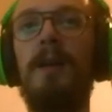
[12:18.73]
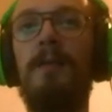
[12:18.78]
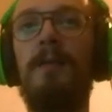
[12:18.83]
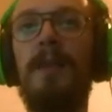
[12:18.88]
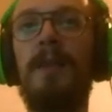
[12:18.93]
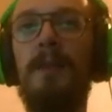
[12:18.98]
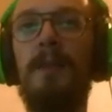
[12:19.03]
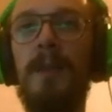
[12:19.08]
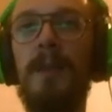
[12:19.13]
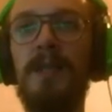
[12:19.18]

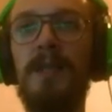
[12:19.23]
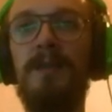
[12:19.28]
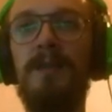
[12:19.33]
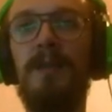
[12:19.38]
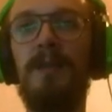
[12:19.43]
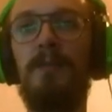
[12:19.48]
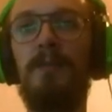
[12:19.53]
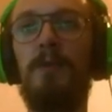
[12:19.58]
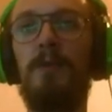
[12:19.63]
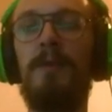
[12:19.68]
With the passive,
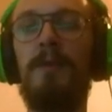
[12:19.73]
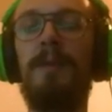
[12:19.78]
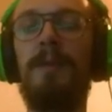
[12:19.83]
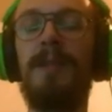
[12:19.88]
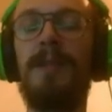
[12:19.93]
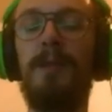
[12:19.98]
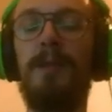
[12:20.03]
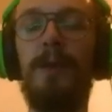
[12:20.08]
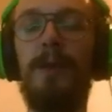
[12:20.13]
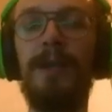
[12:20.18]
the problem
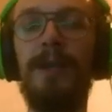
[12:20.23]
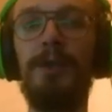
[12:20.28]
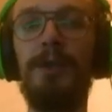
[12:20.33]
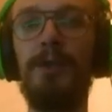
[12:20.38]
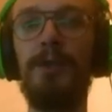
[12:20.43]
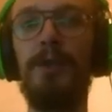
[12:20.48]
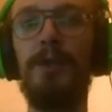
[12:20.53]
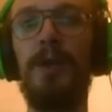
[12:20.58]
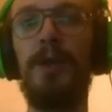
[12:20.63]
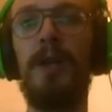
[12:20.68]
is the
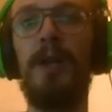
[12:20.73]
range.